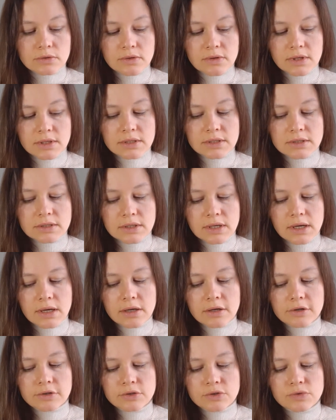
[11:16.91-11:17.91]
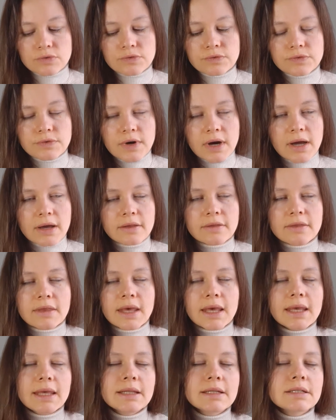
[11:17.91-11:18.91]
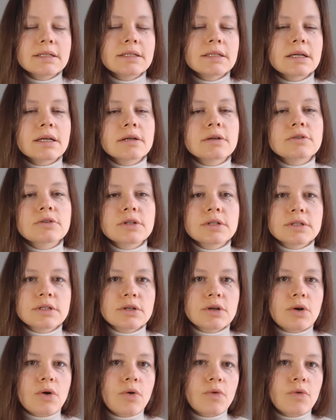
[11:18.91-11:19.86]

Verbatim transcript: the desire to find the integrity